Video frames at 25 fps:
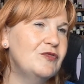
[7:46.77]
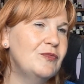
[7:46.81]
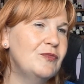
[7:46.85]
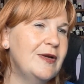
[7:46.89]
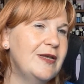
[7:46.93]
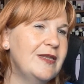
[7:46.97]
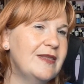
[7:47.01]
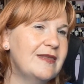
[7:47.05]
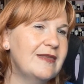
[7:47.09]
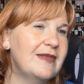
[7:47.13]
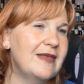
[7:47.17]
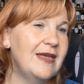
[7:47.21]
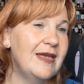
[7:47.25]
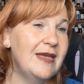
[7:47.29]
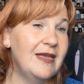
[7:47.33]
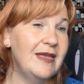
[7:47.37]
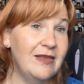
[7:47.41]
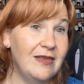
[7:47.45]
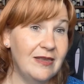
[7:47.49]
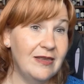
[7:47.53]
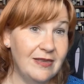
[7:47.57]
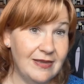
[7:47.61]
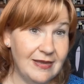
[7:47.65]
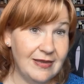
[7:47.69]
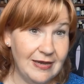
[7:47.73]
with
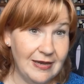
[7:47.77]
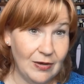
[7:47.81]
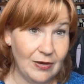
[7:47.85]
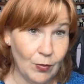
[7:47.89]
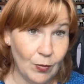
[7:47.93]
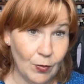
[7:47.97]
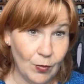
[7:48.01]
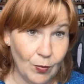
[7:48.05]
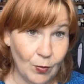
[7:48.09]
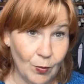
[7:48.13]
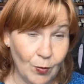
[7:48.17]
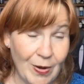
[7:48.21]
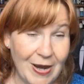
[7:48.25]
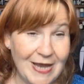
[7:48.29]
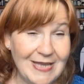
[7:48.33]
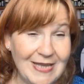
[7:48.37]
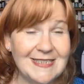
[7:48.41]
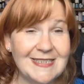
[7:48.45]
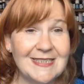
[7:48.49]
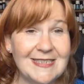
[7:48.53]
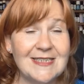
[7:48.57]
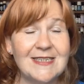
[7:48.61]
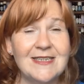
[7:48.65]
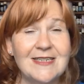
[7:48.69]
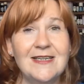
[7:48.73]
in the
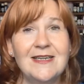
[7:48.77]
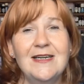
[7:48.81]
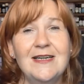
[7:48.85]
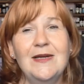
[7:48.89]
West.